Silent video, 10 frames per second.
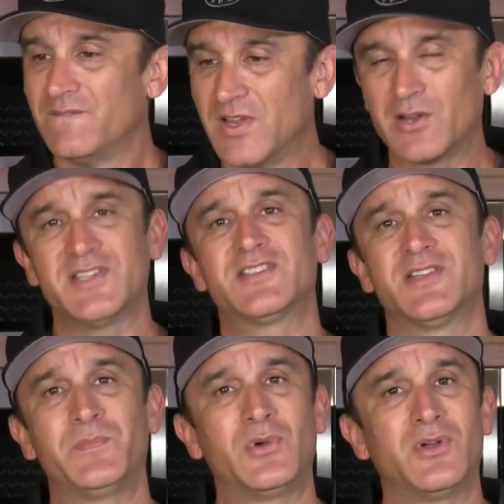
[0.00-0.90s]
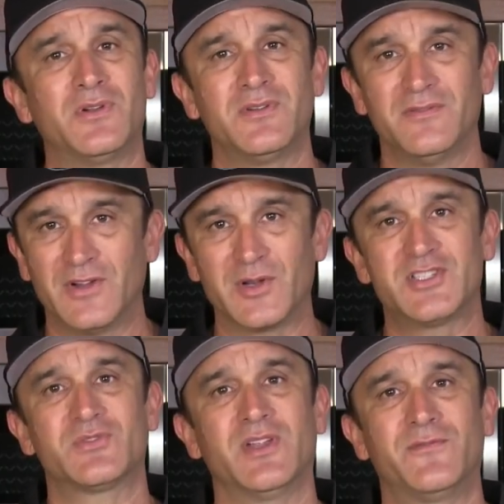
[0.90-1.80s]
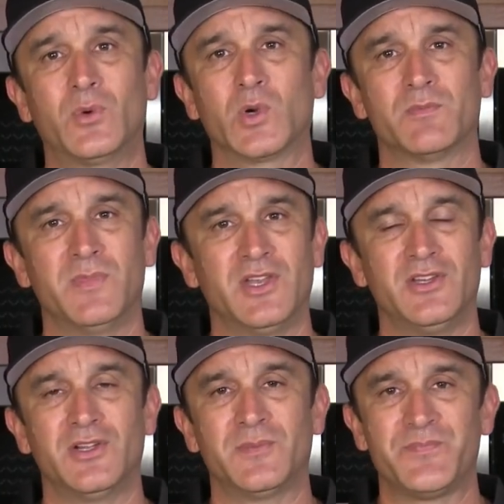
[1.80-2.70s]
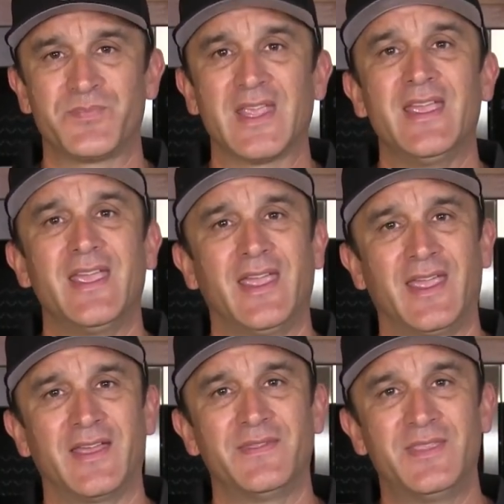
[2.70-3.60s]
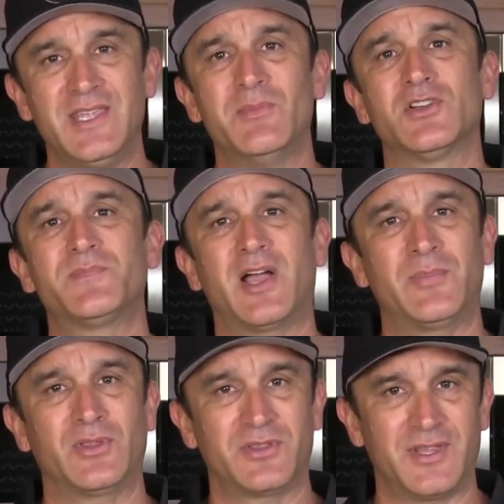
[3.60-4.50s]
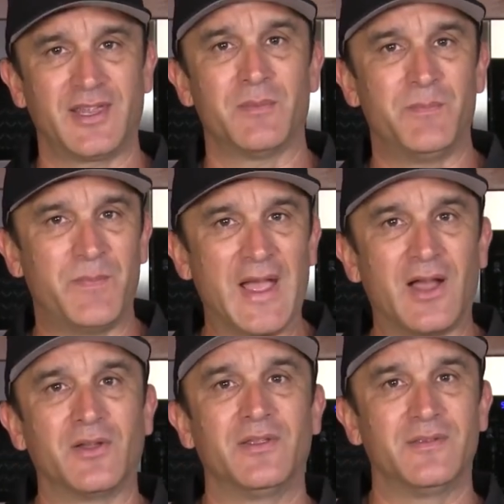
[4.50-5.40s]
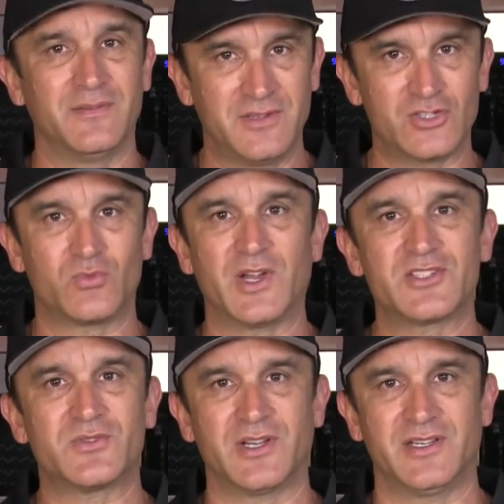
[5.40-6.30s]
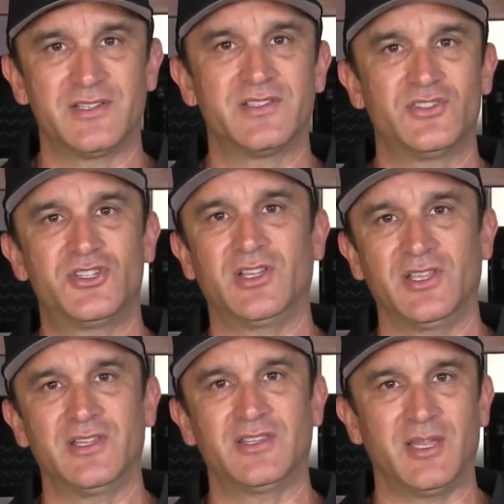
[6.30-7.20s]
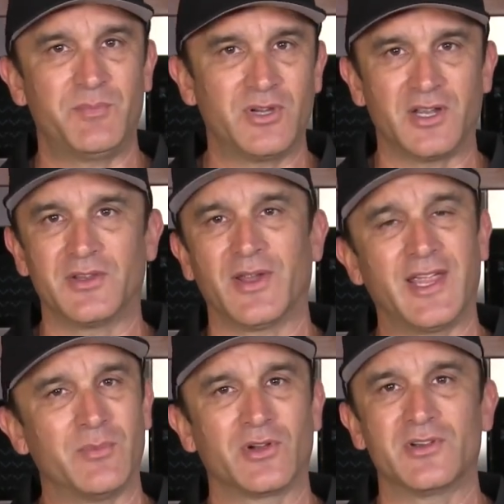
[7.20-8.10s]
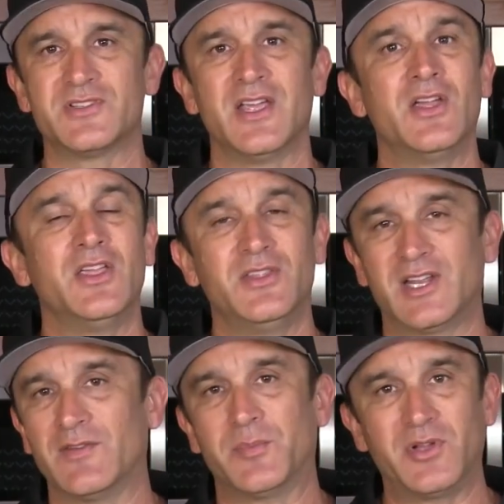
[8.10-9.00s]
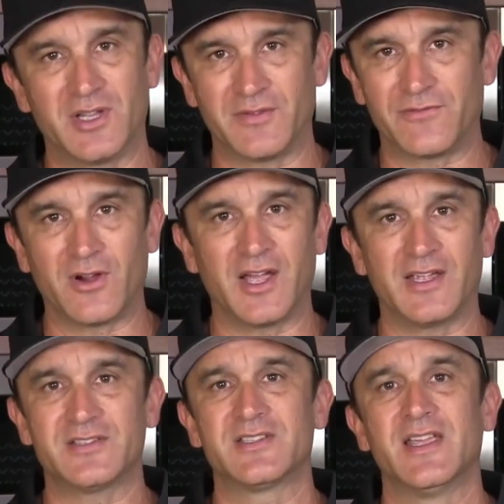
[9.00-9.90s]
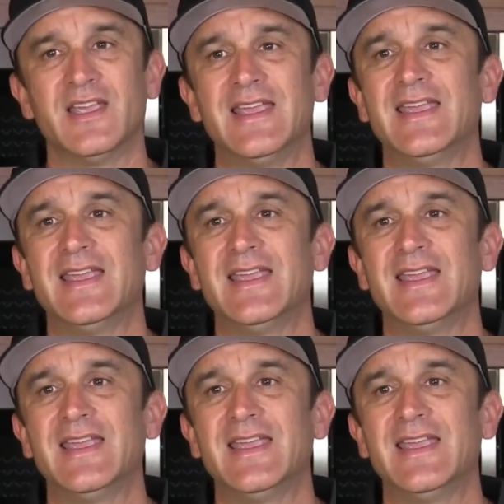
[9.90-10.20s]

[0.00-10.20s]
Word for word: Very simple, very straightforward menu. And the most popular thing about this restaurant is the chili that they put on their hamburgers. You can have it put on the fries.